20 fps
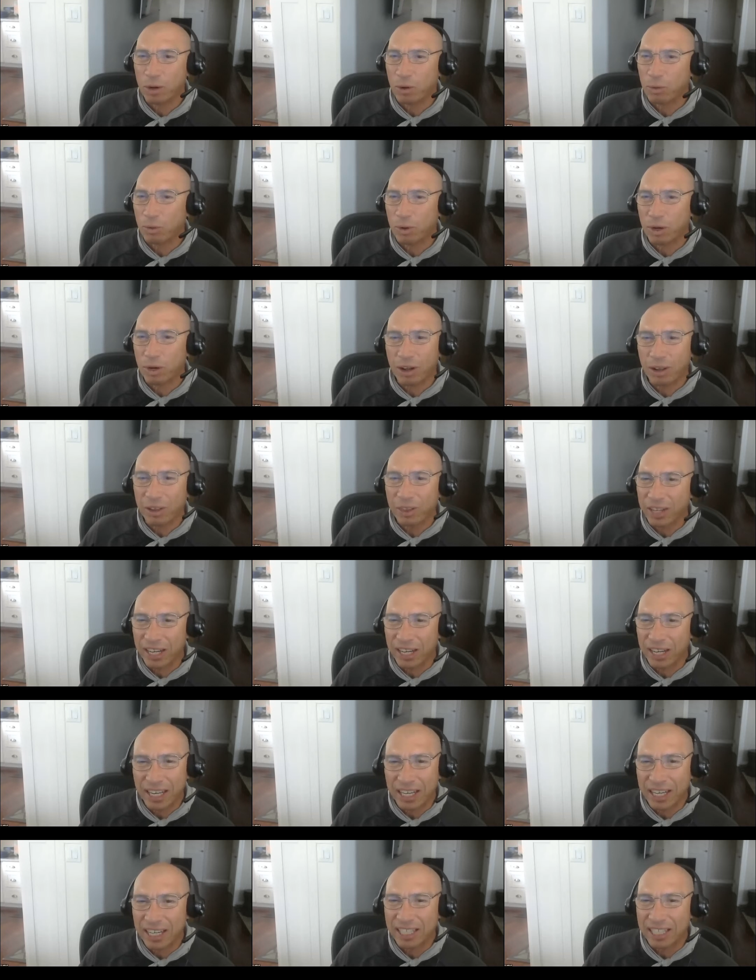where all the
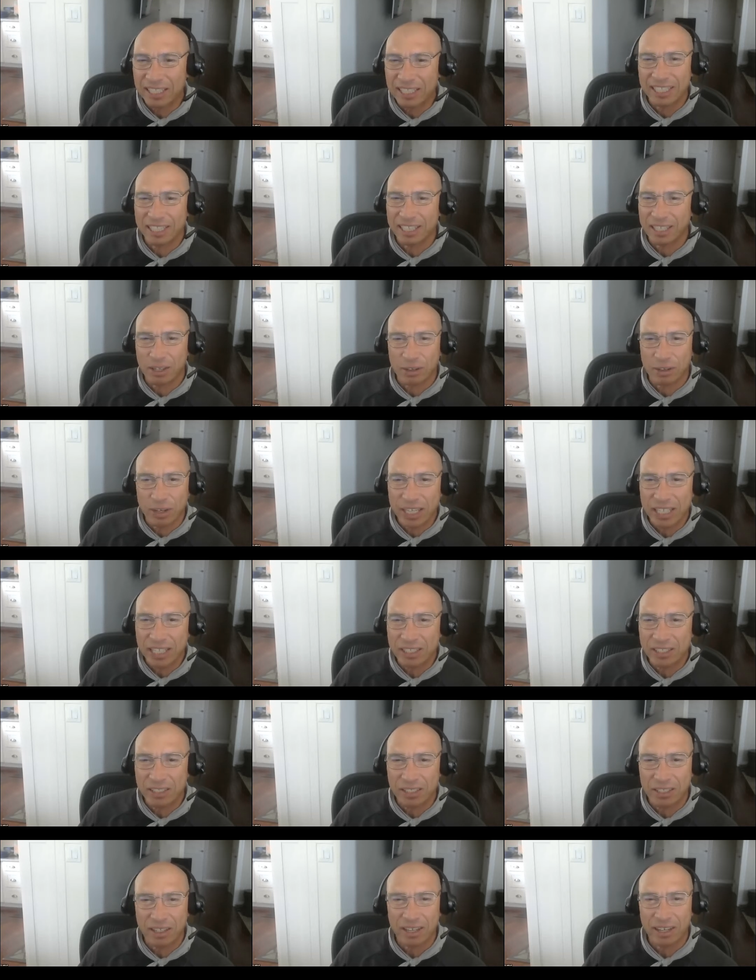hugs and the
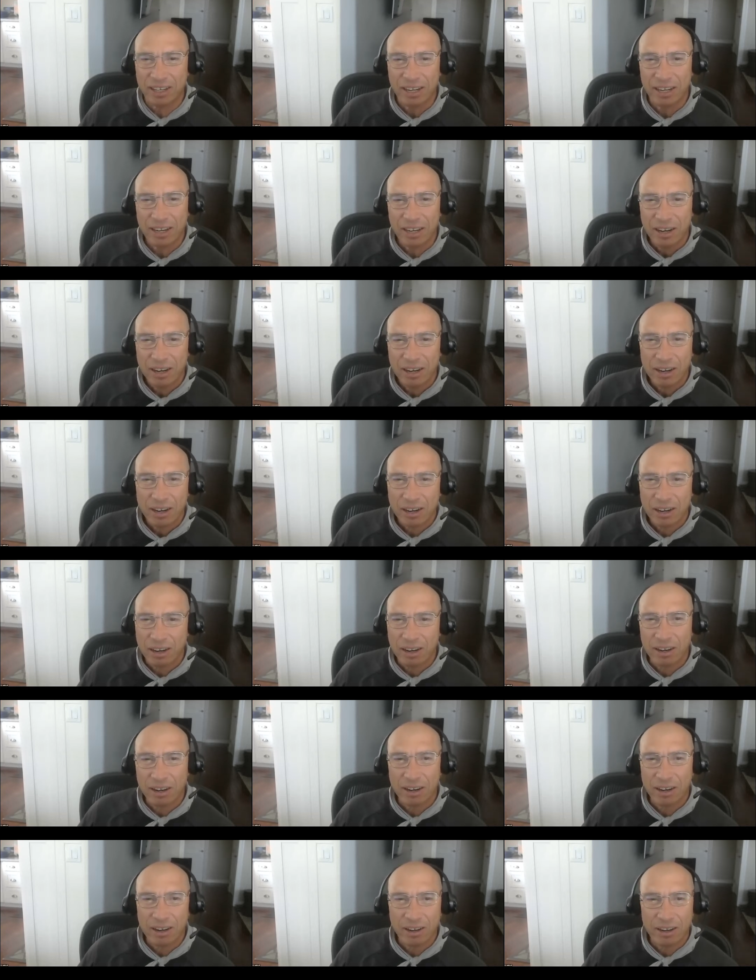greets are
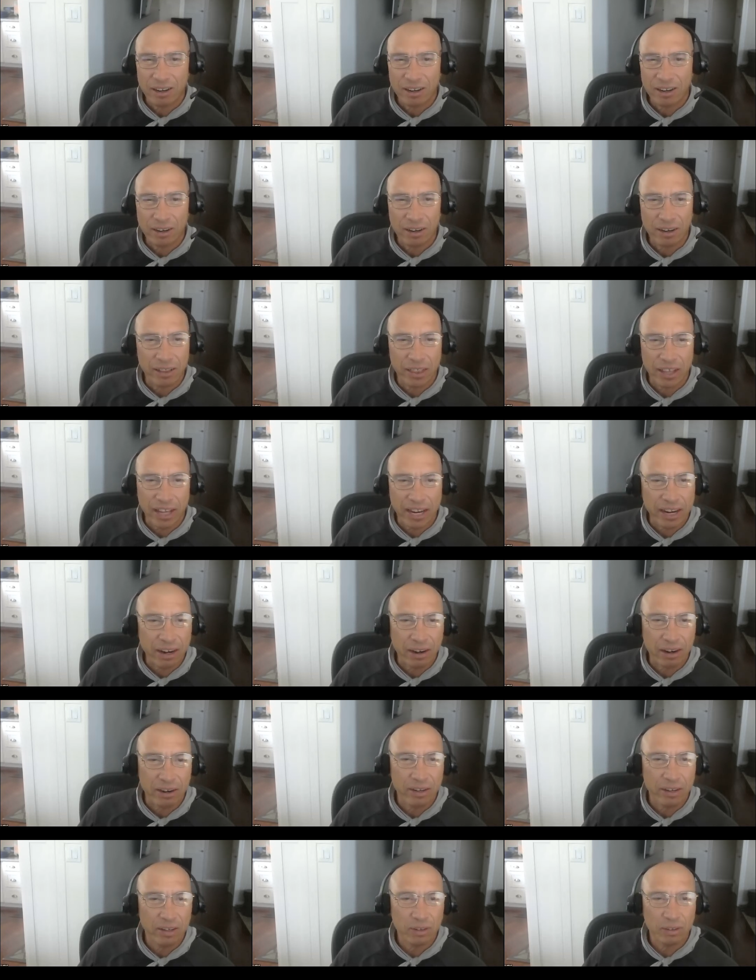
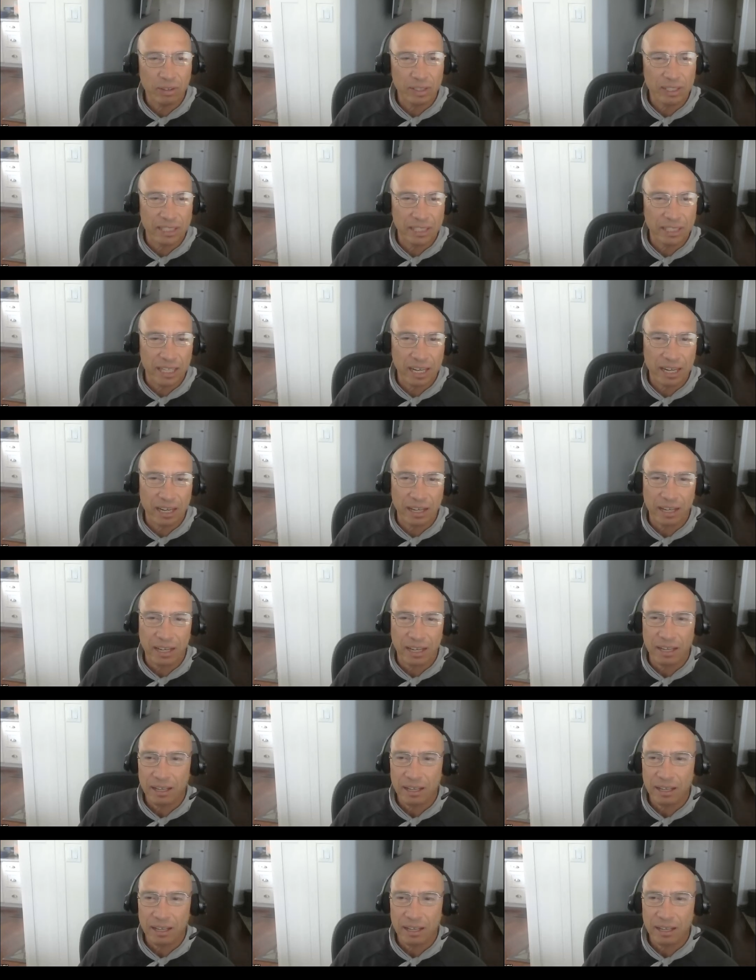there, you know. Instead of